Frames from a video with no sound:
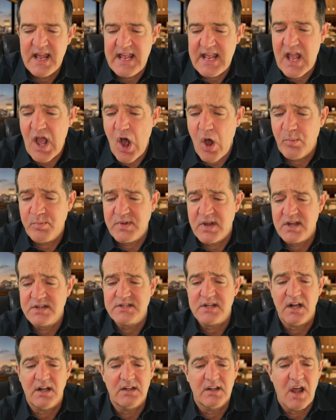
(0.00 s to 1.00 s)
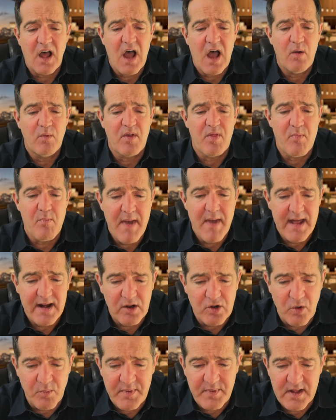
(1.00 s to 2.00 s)
He helped us a lot with
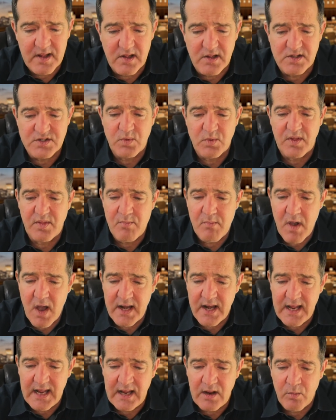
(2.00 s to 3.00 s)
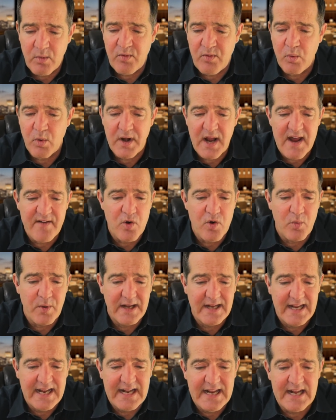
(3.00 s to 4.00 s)
medical bills, with money, with whatever
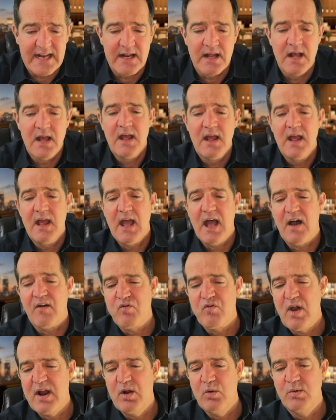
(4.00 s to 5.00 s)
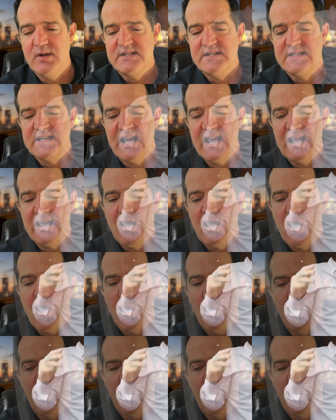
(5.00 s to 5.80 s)
we needed. Alfredo would say,